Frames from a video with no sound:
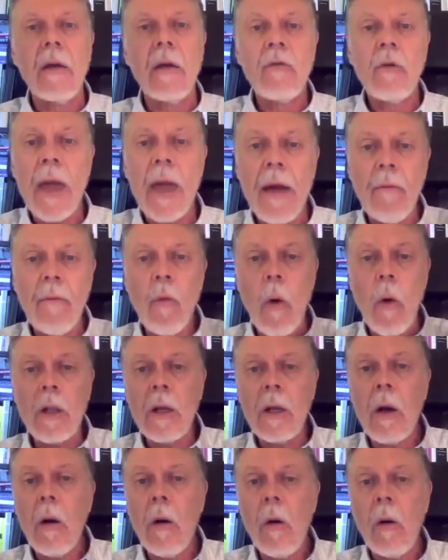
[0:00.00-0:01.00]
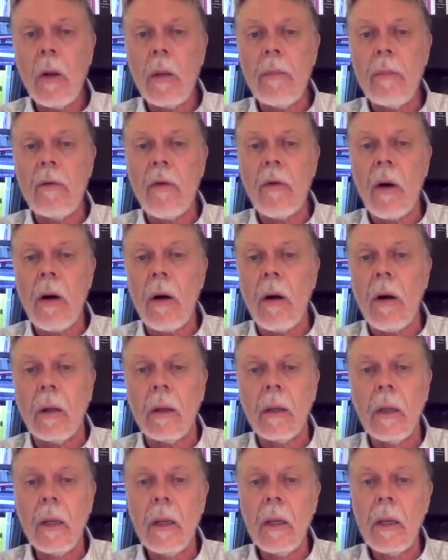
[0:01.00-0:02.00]
If you have one goal above
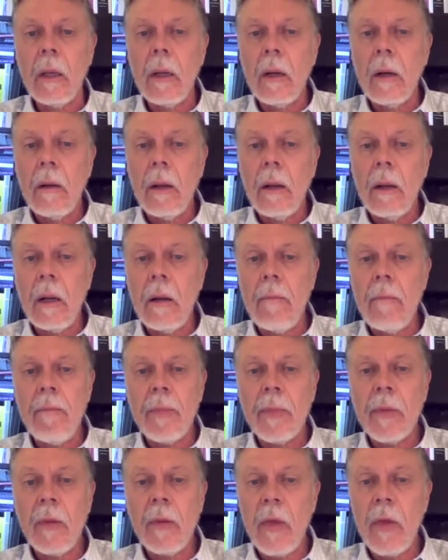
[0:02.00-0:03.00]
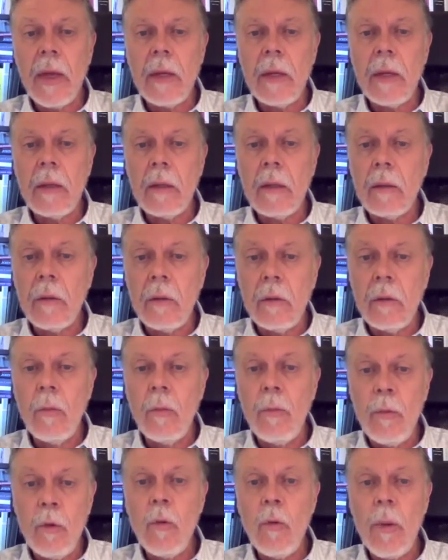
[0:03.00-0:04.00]
all, then you
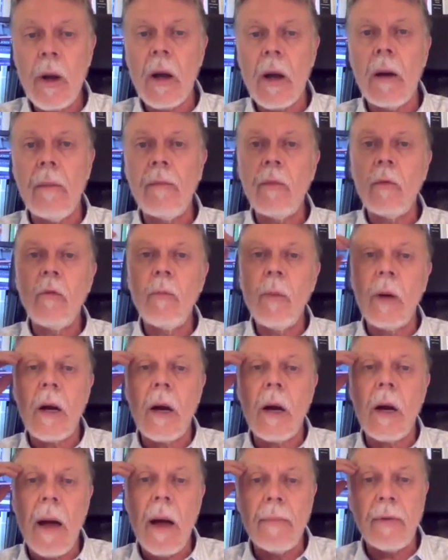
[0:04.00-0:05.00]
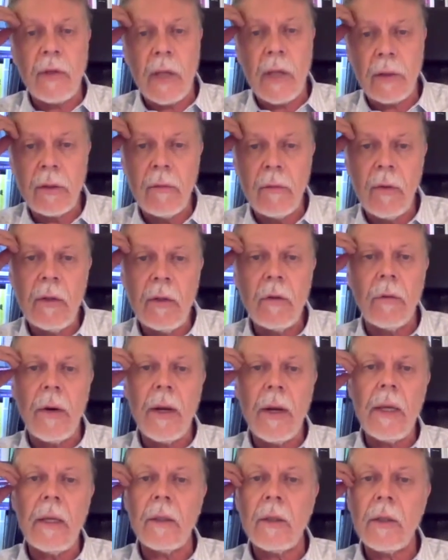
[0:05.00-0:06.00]
become obsessively
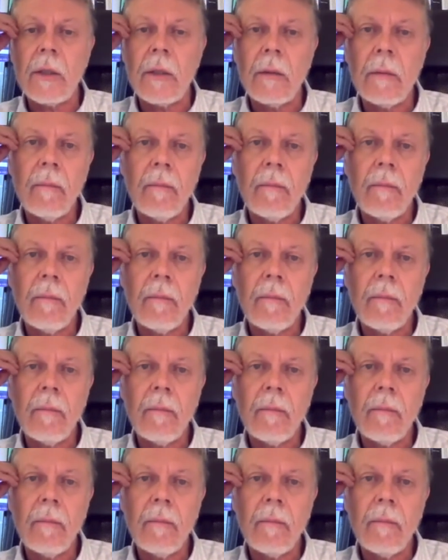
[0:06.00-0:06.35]
deranged.